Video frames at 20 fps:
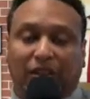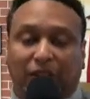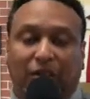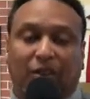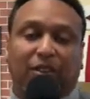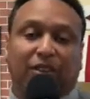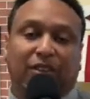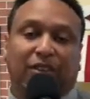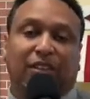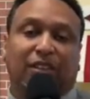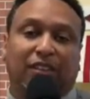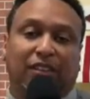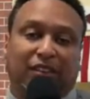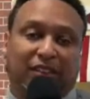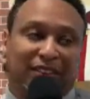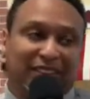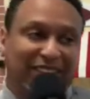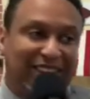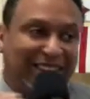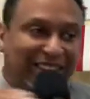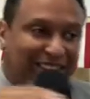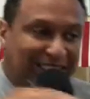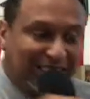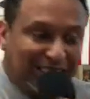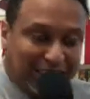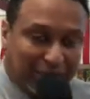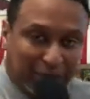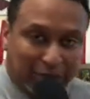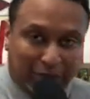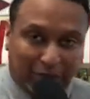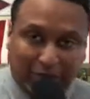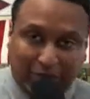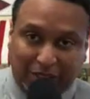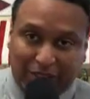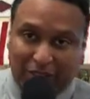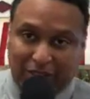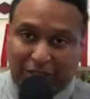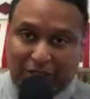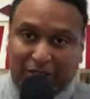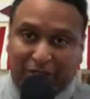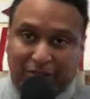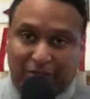on your vision,